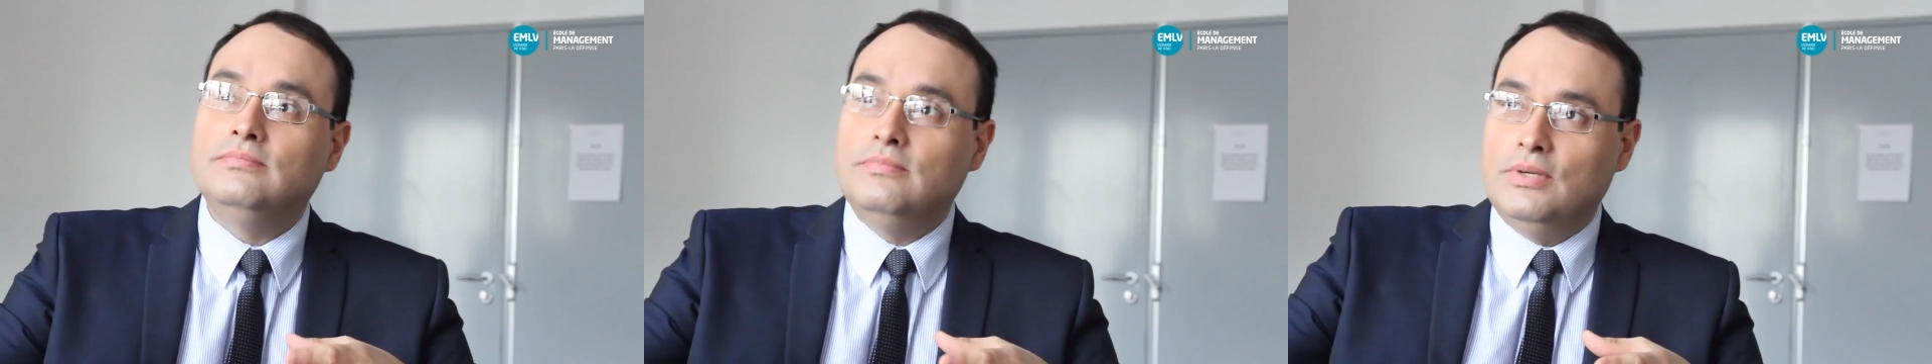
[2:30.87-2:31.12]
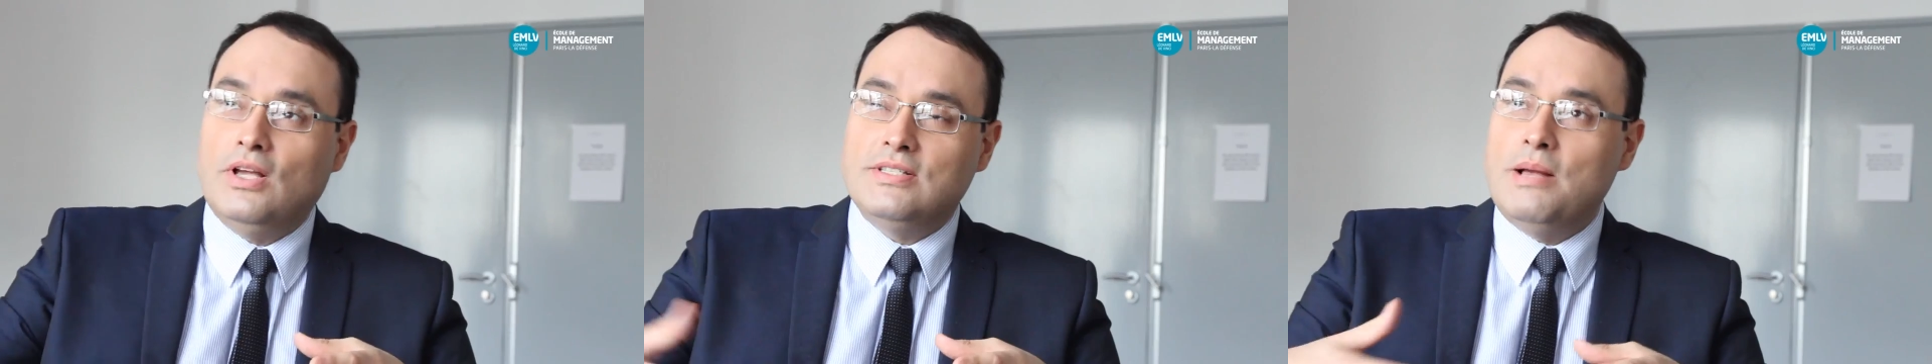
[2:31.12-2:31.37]

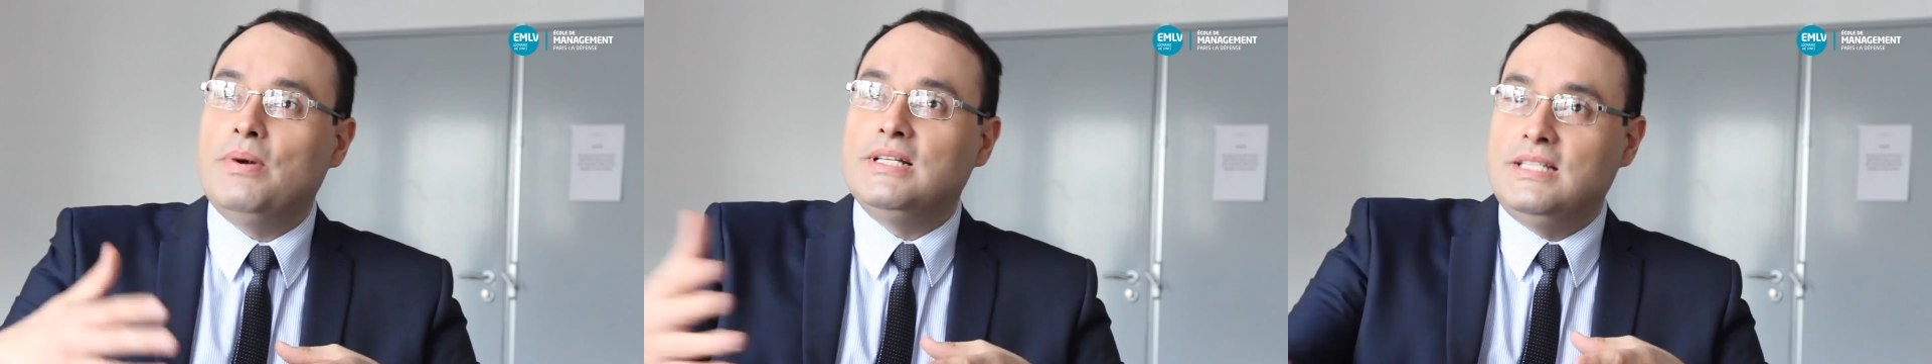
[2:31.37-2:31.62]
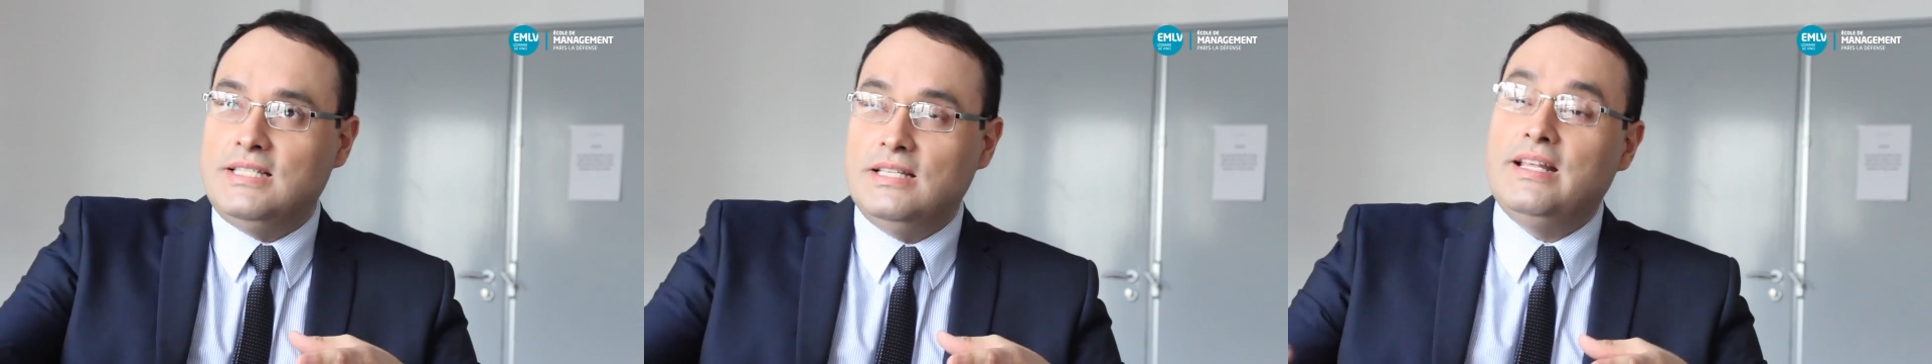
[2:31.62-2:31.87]
because
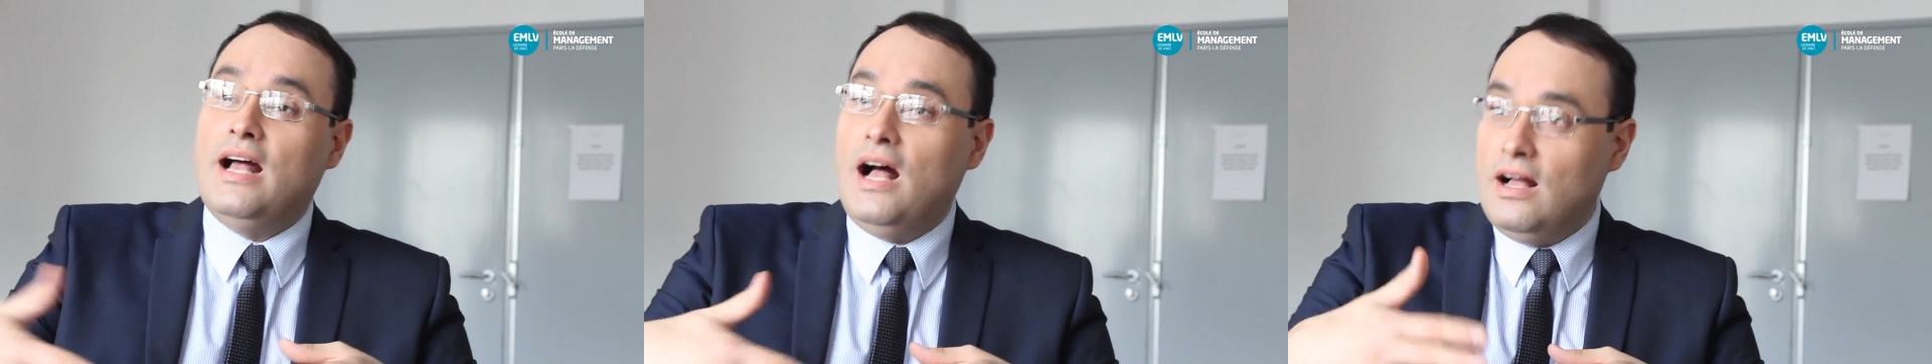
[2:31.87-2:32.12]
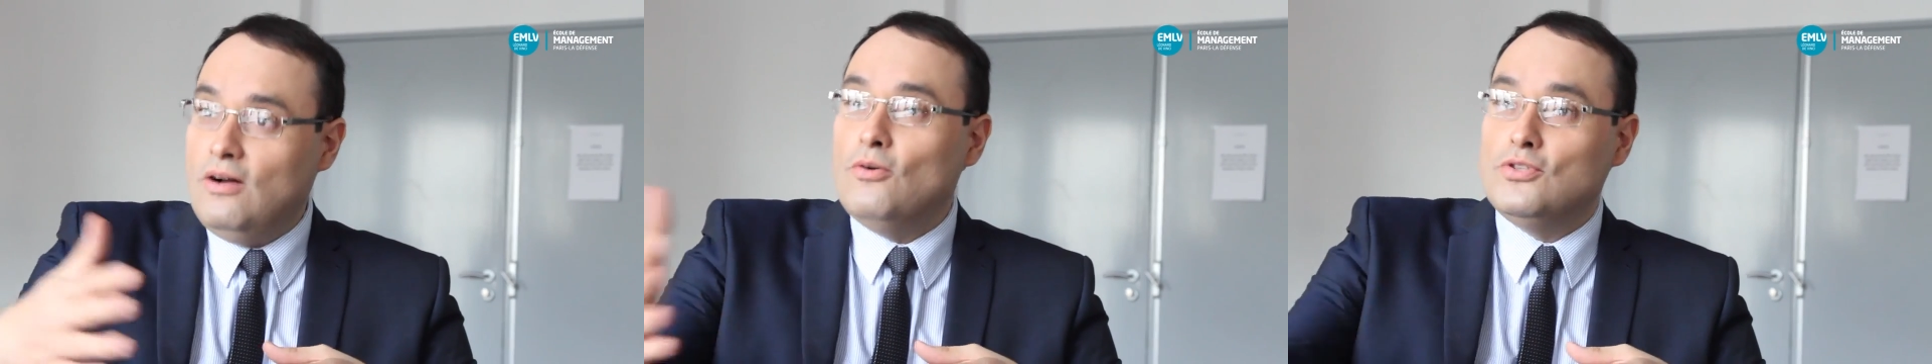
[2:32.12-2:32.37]
they
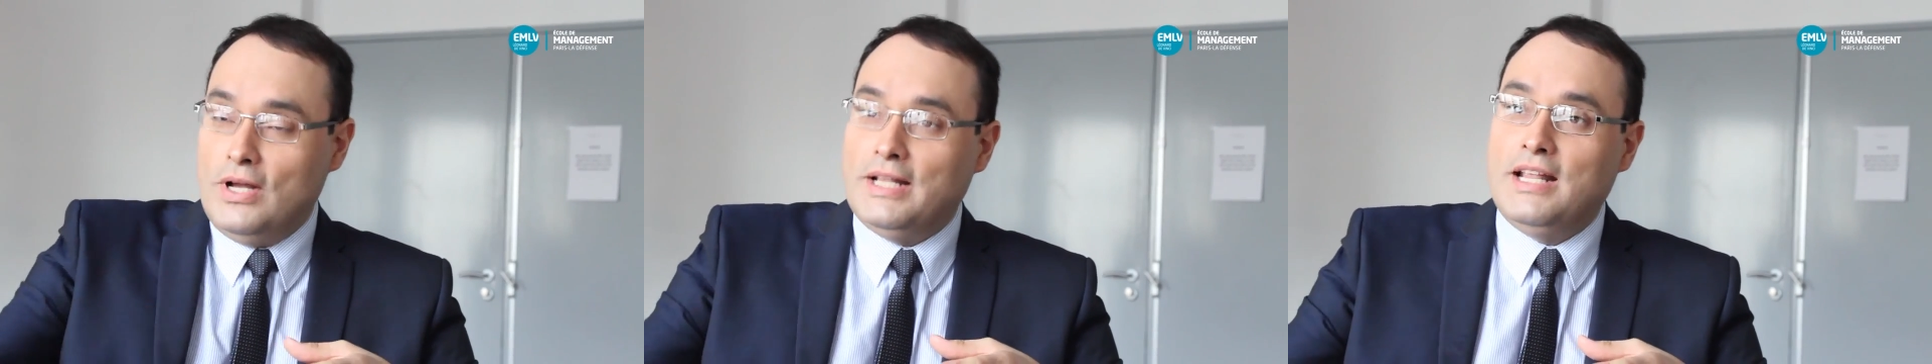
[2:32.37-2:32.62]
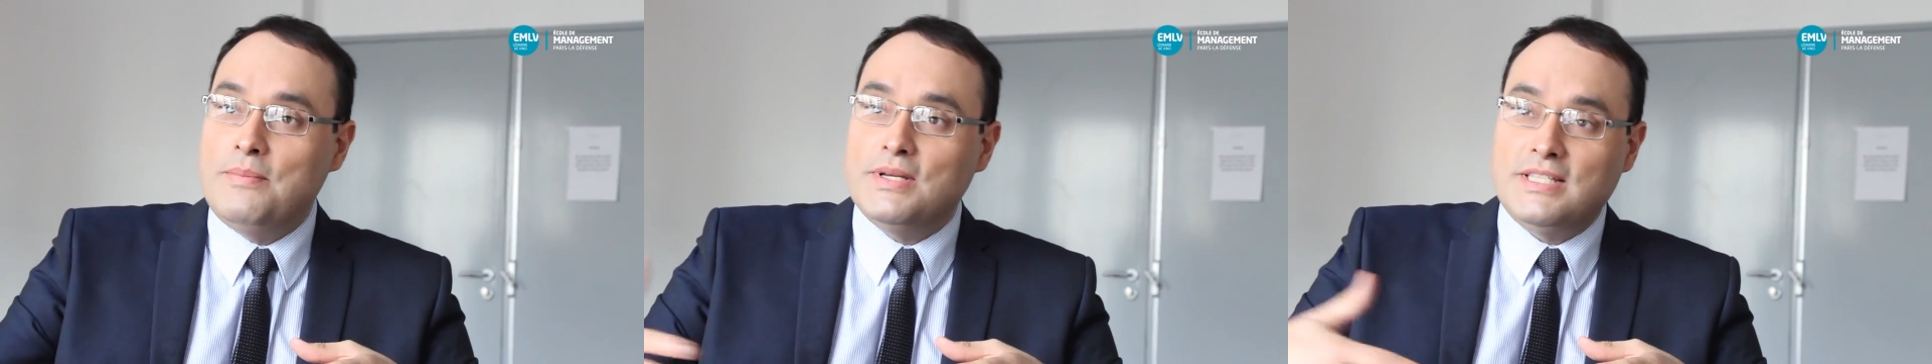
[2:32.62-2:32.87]
are also
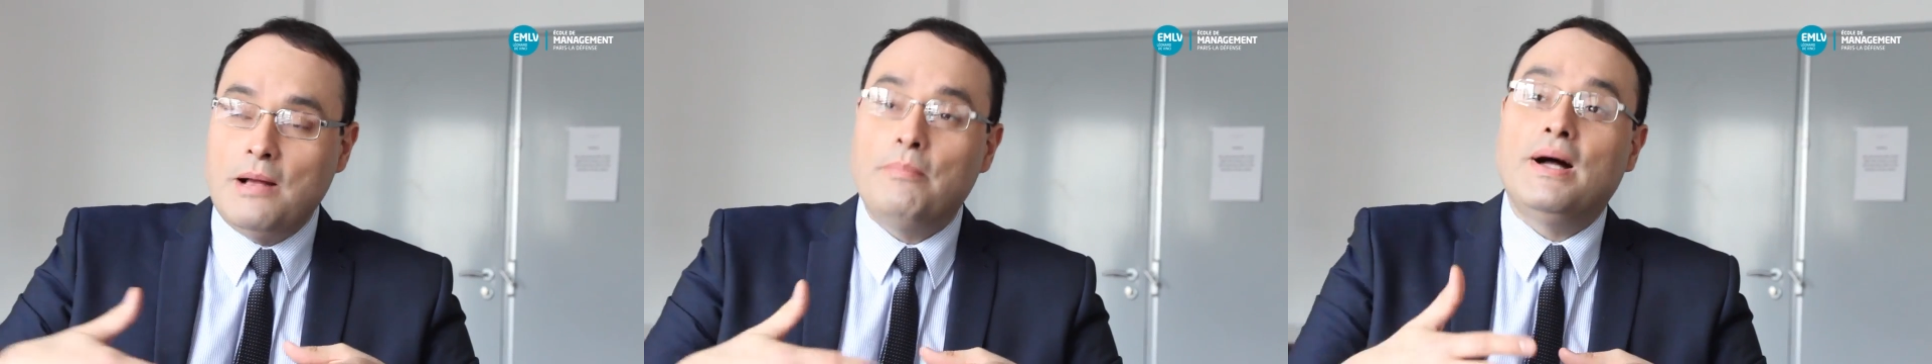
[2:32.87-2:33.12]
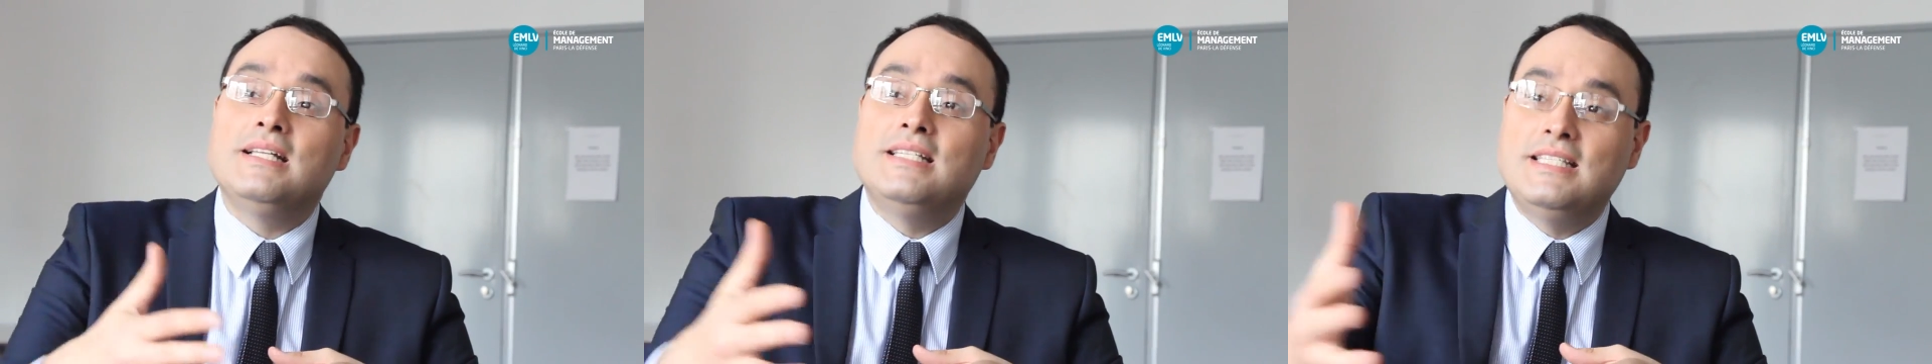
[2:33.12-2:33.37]
academics, they are
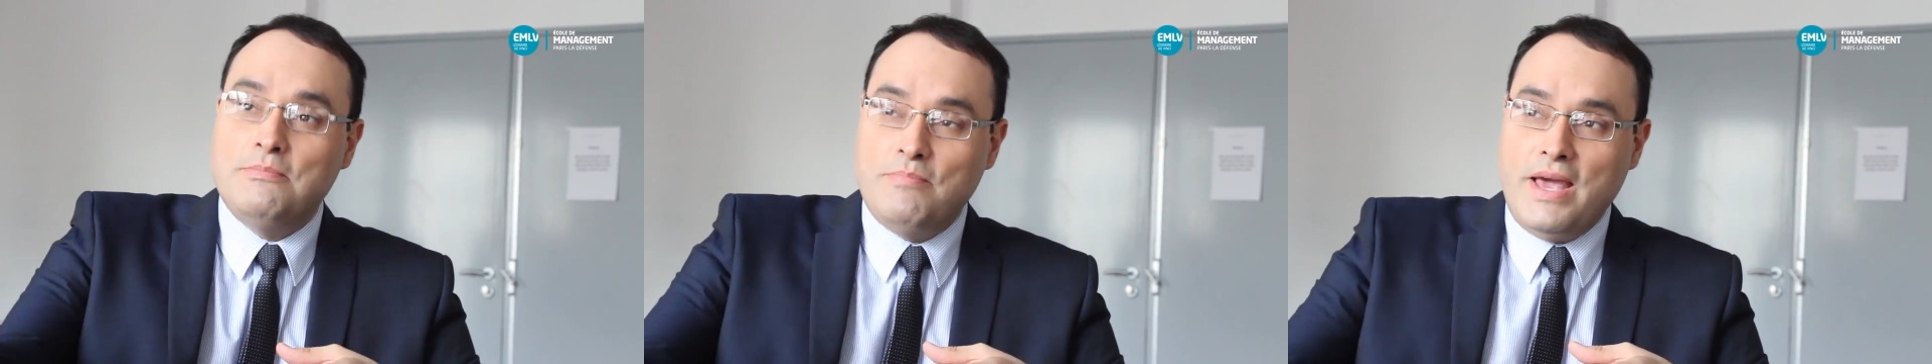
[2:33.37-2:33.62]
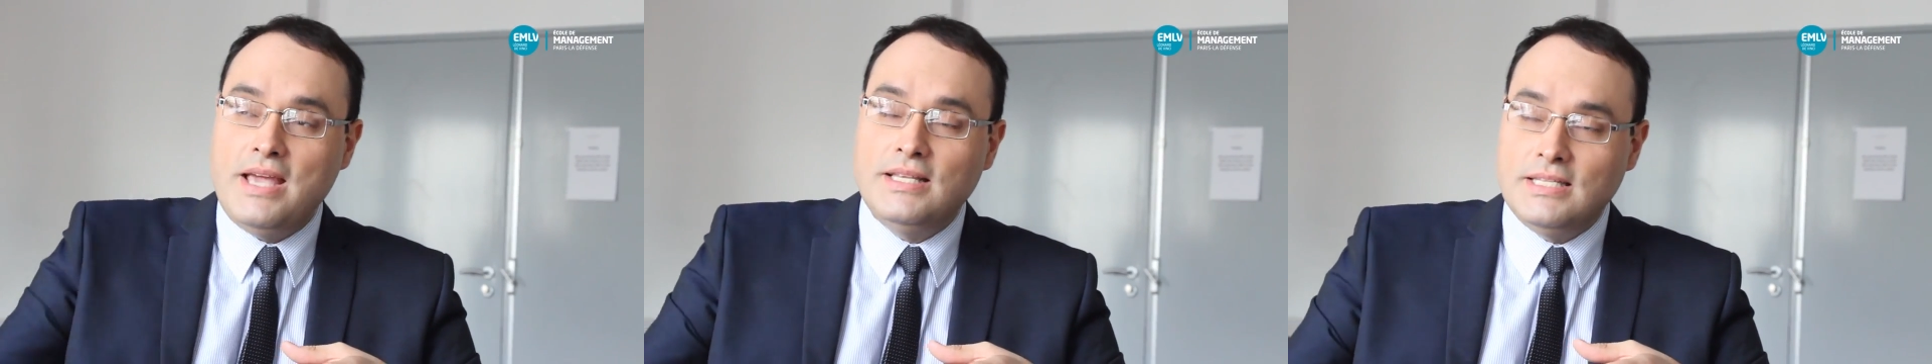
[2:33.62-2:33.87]

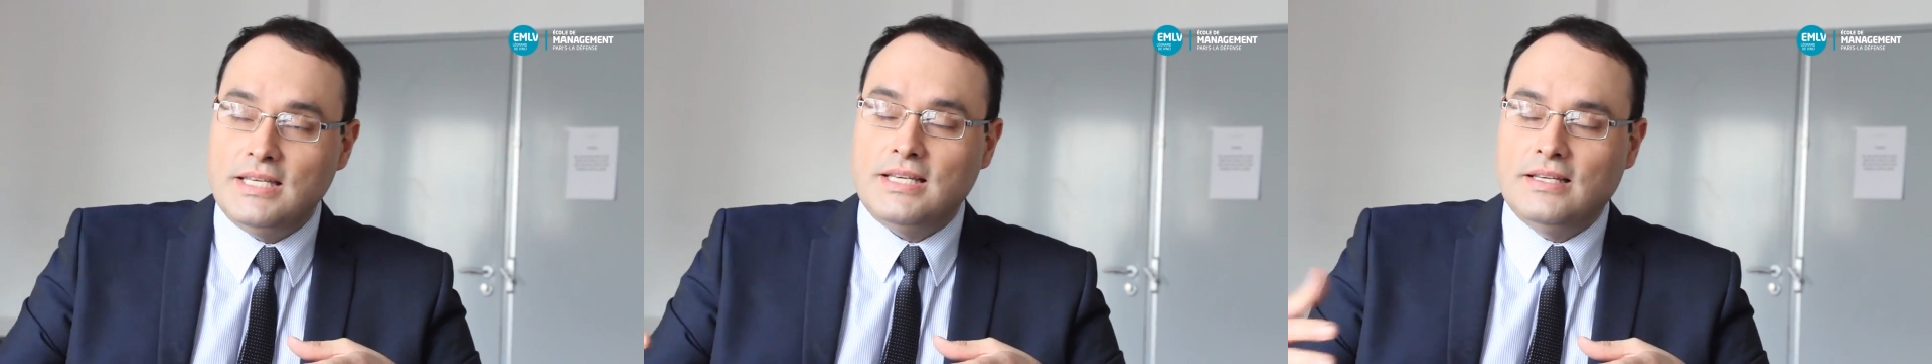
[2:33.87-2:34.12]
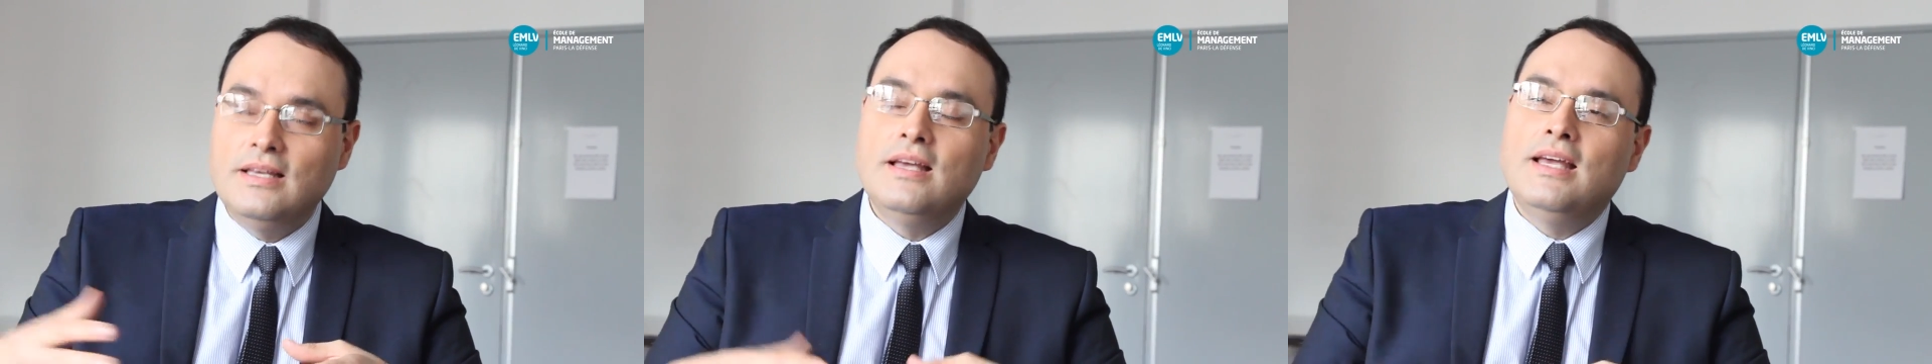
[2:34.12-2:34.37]
participating